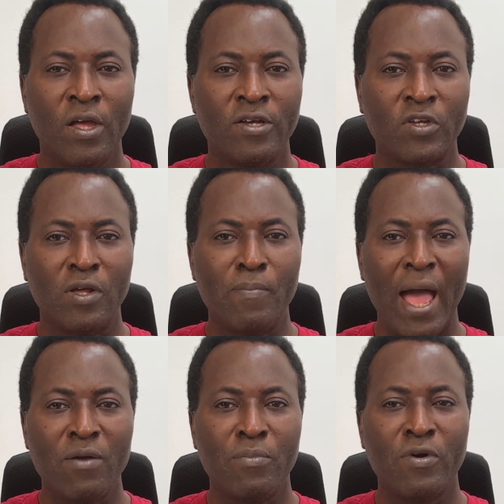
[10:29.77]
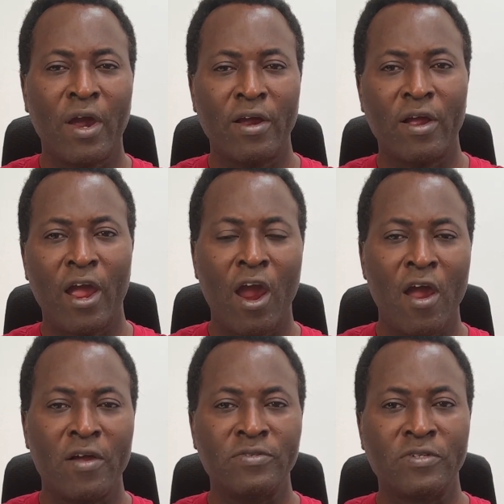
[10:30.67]
So the MacBook
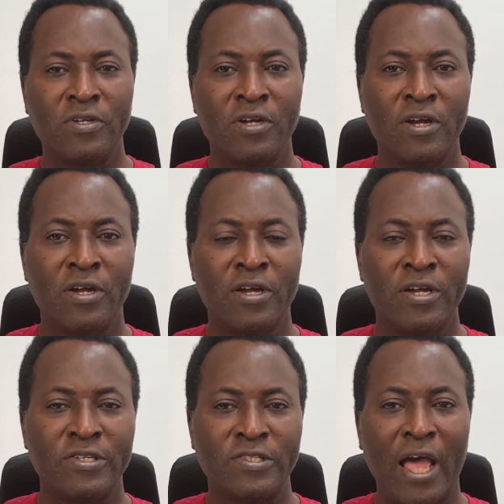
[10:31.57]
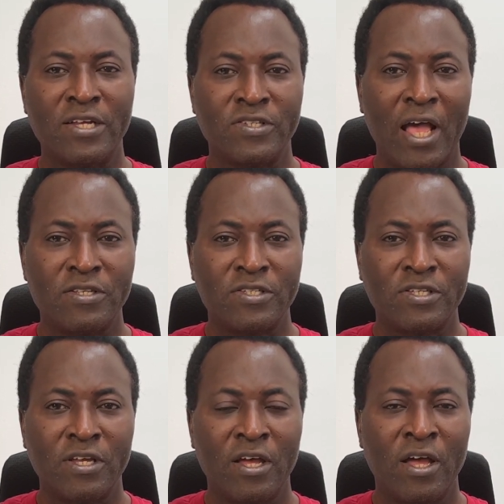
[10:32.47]
Air starts at
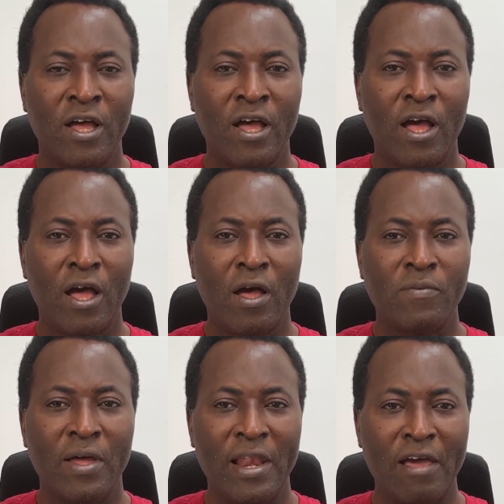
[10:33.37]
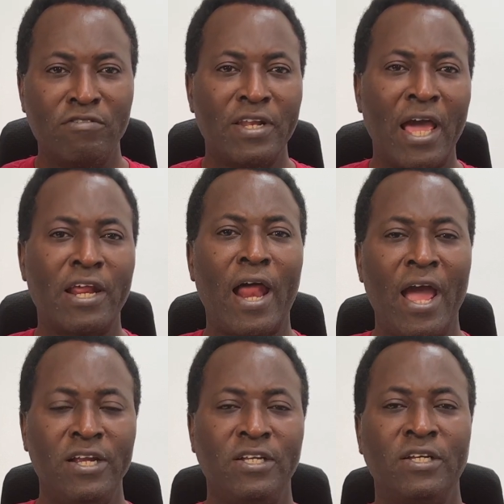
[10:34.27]

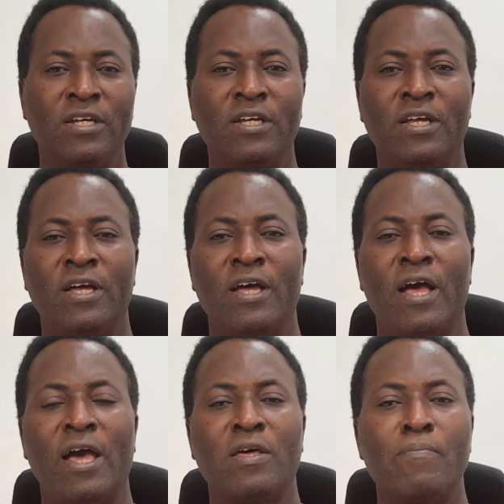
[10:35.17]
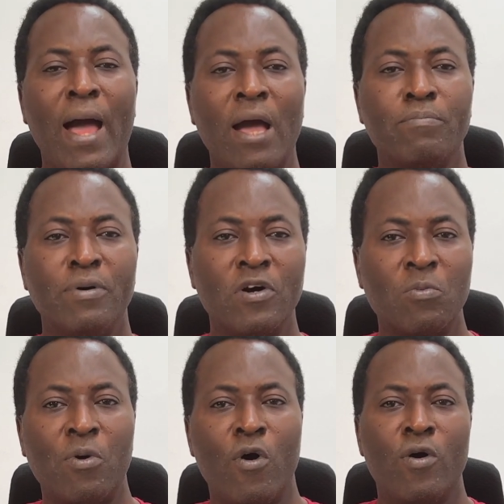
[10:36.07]
$1199, and the MacBook
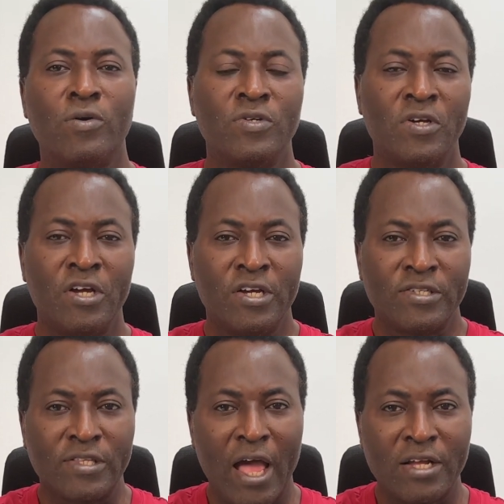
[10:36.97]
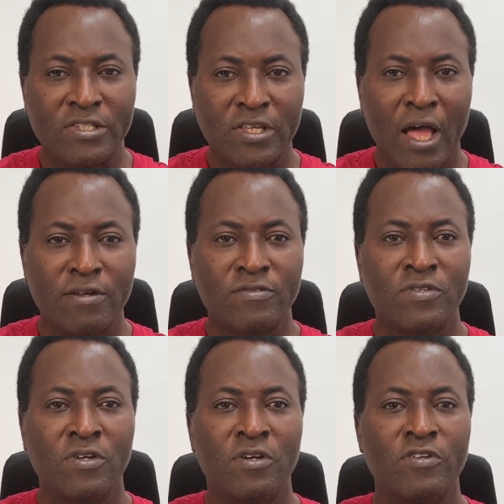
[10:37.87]
Pro starts at
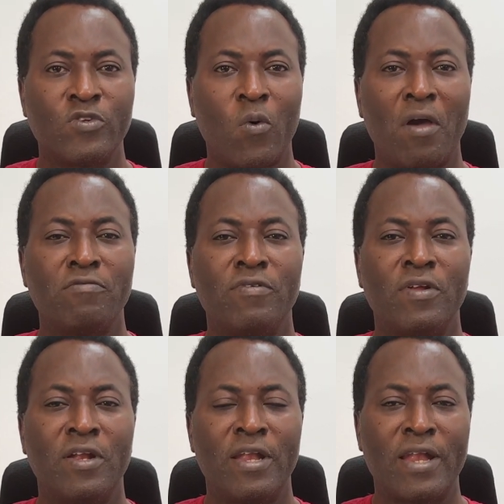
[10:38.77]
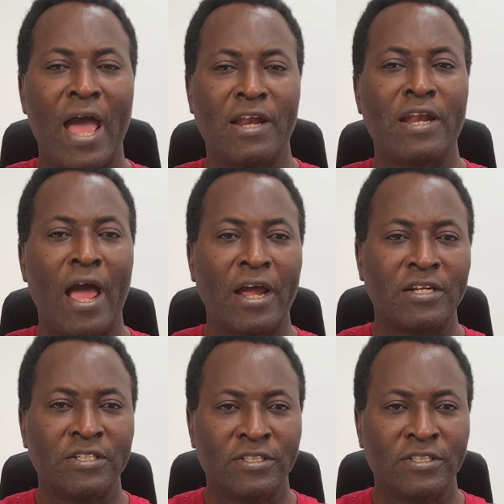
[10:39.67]
$1299.